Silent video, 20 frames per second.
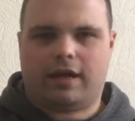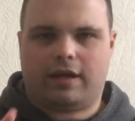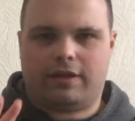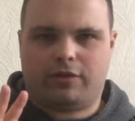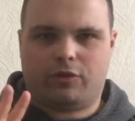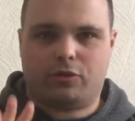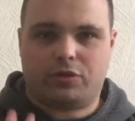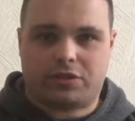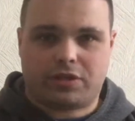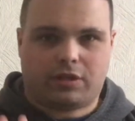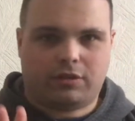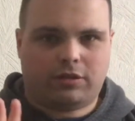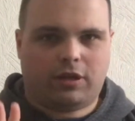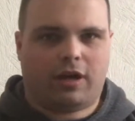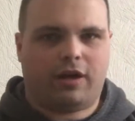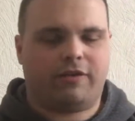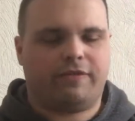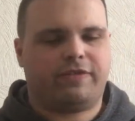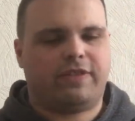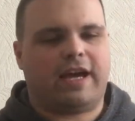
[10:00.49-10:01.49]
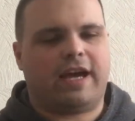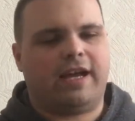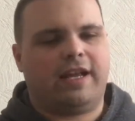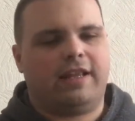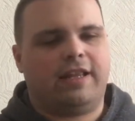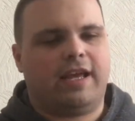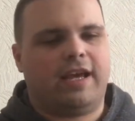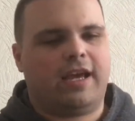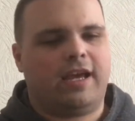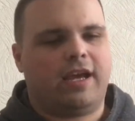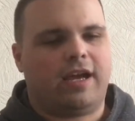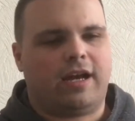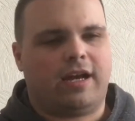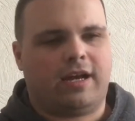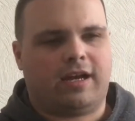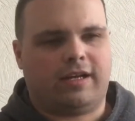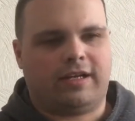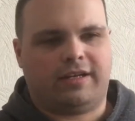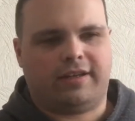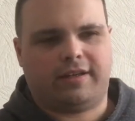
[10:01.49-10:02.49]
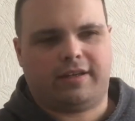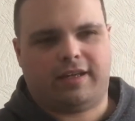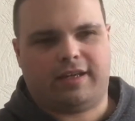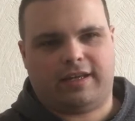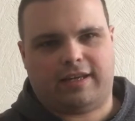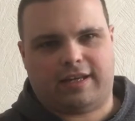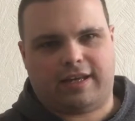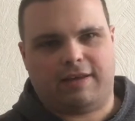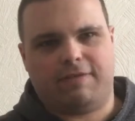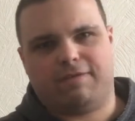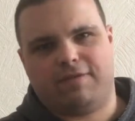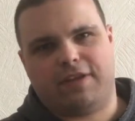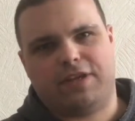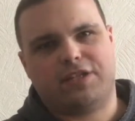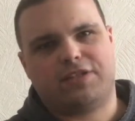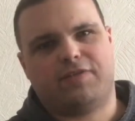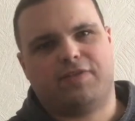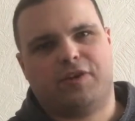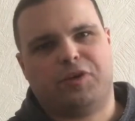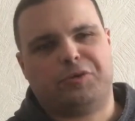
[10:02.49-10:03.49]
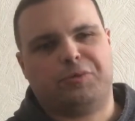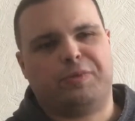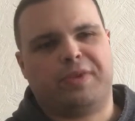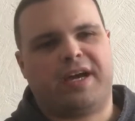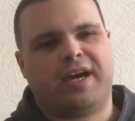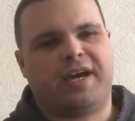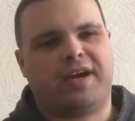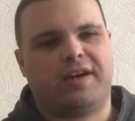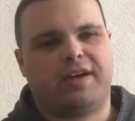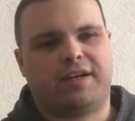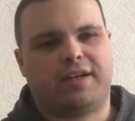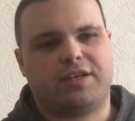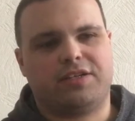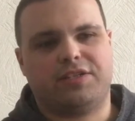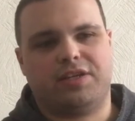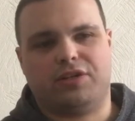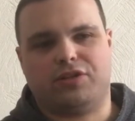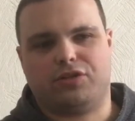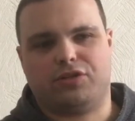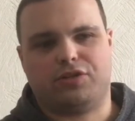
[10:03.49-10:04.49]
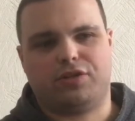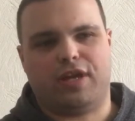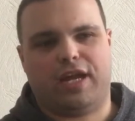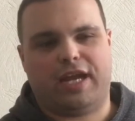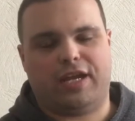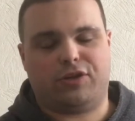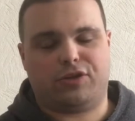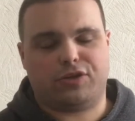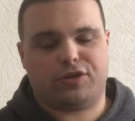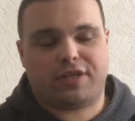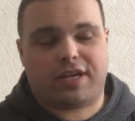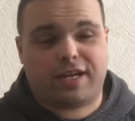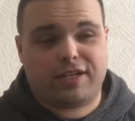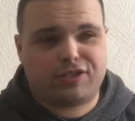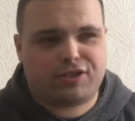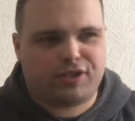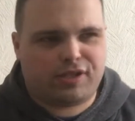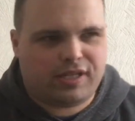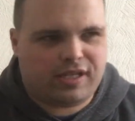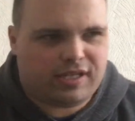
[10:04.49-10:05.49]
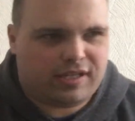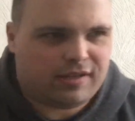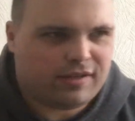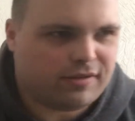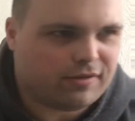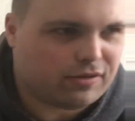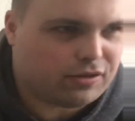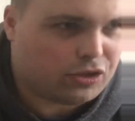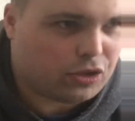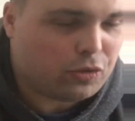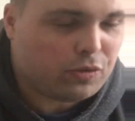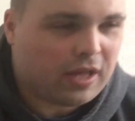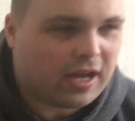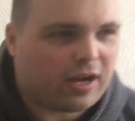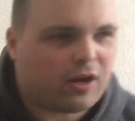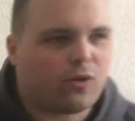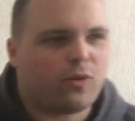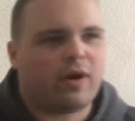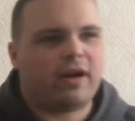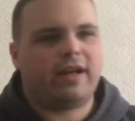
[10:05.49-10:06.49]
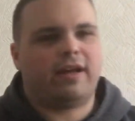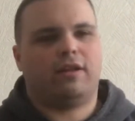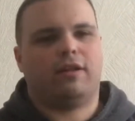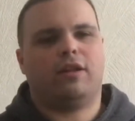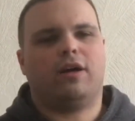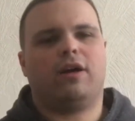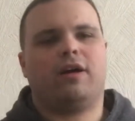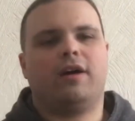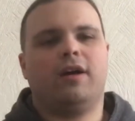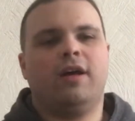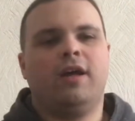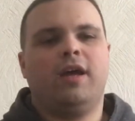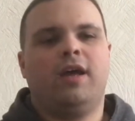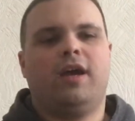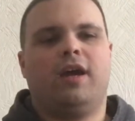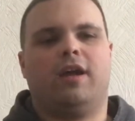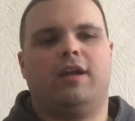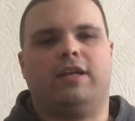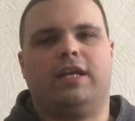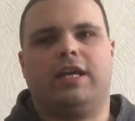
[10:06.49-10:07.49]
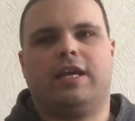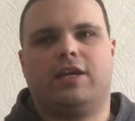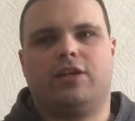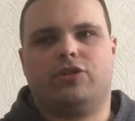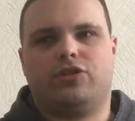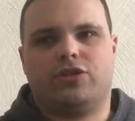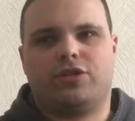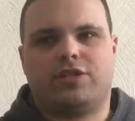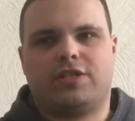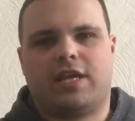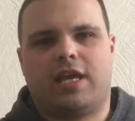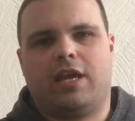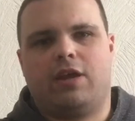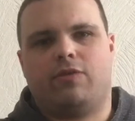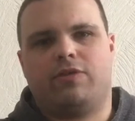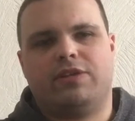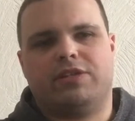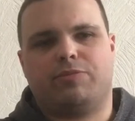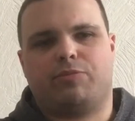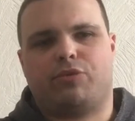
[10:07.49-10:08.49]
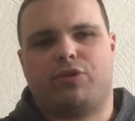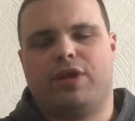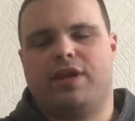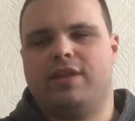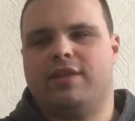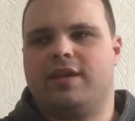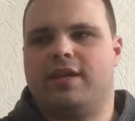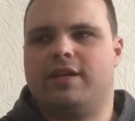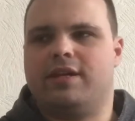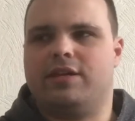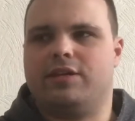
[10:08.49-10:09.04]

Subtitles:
There was a lot of that in there, and I give this film that, because it does actually do that quite a lot, and you can just hear his breathing.